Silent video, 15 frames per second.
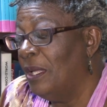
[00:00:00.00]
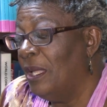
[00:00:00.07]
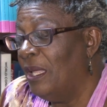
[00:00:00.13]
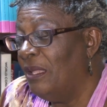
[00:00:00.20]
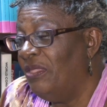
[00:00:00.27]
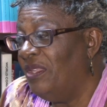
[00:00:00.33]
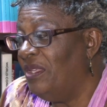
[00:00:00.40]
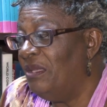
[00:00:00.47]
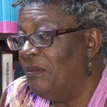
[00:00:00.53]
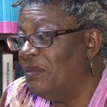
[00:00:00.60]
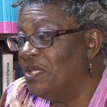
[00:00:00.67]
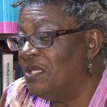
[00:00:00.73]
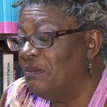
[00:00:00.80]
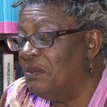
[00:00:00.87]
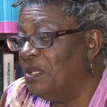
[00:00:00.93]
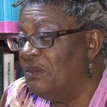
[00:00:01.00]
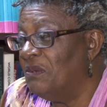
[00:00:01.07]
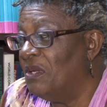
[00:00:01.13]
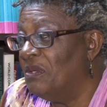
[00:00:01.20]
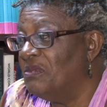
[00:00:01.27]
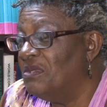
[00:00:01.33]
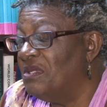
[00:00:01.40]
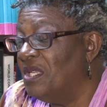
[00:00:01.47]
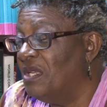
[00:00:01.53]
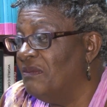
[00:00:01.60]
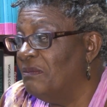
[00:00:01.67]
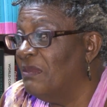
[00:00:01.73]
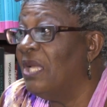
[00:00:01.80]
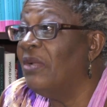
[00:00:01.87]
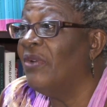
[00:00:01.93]
I think he must have been around
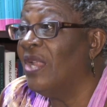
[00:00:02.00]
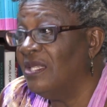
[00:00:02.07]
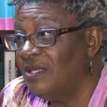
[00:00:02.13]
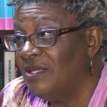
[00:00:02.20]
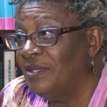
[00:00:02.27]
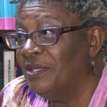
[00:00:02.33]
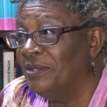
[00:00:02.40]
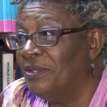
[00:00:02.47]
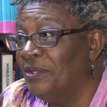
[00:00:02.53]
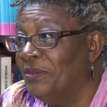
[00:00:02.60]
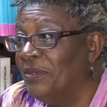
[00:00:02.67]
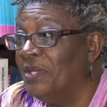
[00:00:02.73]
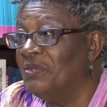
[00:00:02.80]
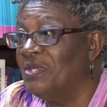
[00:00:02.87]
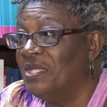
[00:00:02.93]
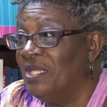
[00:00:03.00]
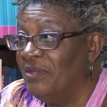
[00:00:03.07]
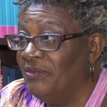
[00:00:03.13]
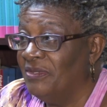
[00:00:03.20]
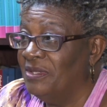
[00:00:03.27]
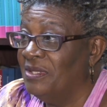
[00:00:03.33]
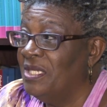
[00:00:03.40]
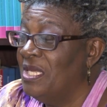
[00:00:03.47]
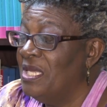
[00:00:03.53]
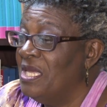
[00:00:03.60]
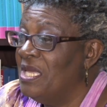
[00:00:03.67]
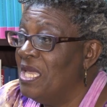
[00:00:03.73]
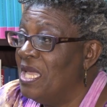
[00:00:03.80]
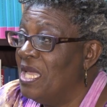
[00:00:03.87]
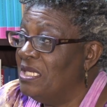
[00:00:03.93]
my grandson, around 7,
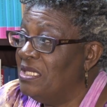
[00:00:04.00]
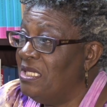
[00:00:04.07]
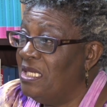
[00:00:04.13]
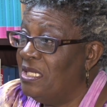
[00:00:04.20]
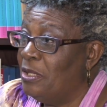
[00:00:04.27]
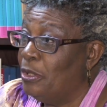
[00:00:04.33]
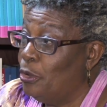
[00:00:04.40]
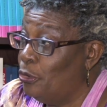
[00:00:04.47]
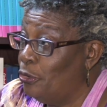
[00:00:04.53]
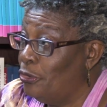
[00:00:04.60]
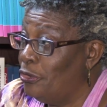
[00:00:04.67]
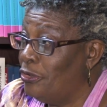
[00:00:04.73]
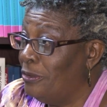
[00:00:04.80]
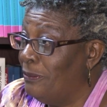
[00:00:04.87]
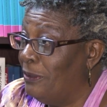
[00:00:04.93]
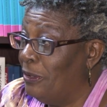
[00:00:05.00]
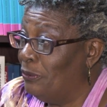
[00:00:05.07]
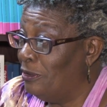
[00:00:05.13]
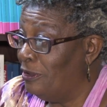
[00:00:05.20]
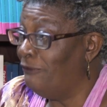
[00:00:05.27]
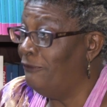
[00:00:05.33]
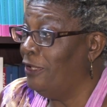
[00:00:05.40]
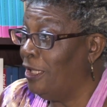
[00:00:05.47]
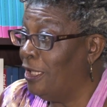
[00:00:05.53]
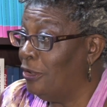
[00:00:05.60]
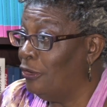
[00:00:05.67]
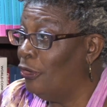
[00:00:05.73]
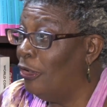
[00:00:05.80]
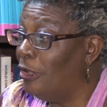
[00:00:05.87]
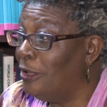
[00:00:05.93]
and he had learned about living
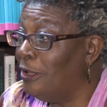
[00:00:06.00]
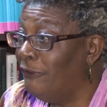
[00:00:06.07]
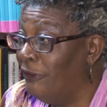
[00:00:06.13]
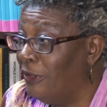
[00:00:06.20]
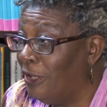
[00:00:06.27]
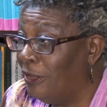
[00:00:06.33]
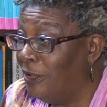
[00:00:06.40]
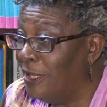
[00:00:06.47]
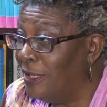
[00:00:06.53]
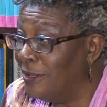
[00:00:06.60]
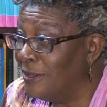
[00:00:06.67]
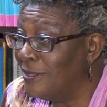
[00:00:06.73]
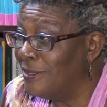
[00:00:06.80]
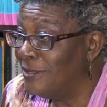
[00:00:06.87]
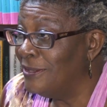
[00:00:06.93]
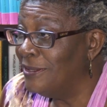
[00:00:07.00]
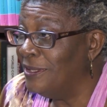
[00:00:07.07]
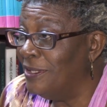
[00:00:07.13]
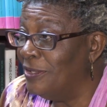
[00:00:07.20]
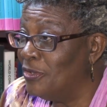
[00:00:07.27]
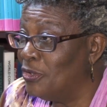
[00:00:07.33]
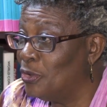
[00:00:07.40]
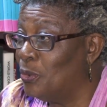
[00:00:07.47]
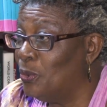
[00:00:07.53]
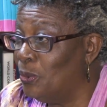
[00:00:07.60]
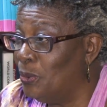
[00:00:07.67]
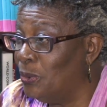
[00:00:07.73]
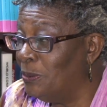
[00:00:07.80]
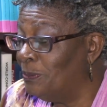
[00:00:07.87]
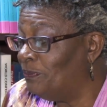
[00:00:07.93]
and non-living things in
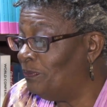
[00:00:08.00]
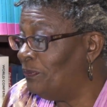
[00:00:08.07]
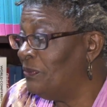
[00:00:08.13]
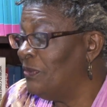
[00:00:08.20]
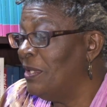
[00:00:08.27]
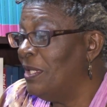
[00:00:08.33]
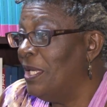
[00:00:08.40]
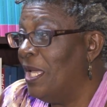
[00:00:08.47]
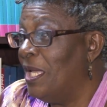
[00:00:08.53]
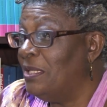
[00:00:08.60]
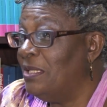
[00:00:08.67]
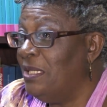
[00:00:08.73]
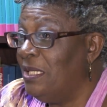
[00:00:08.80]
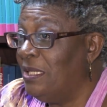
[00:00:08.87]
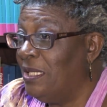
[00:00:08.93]
school. And he